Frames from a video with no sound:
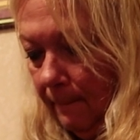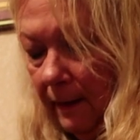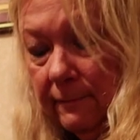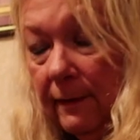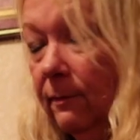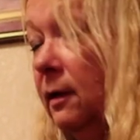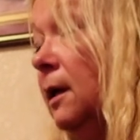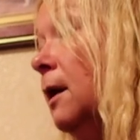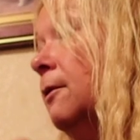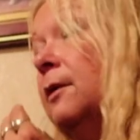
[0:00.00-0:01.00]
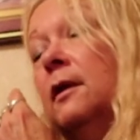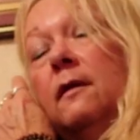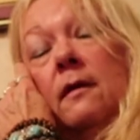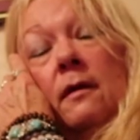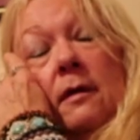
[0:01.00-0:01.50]
I've never encountered
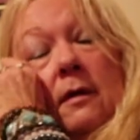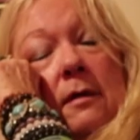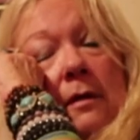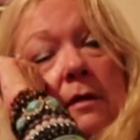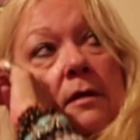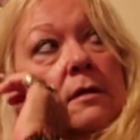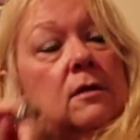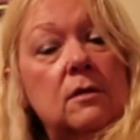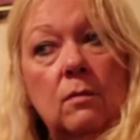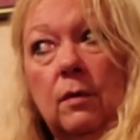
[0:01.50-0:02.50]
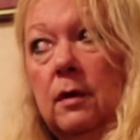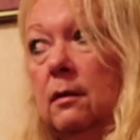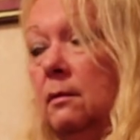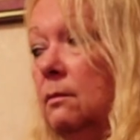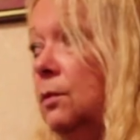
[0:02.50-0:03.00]
anything like that. This is just
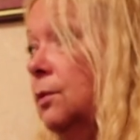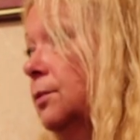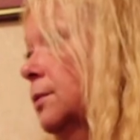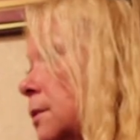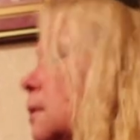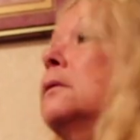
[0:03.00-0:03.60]
weird. Oof.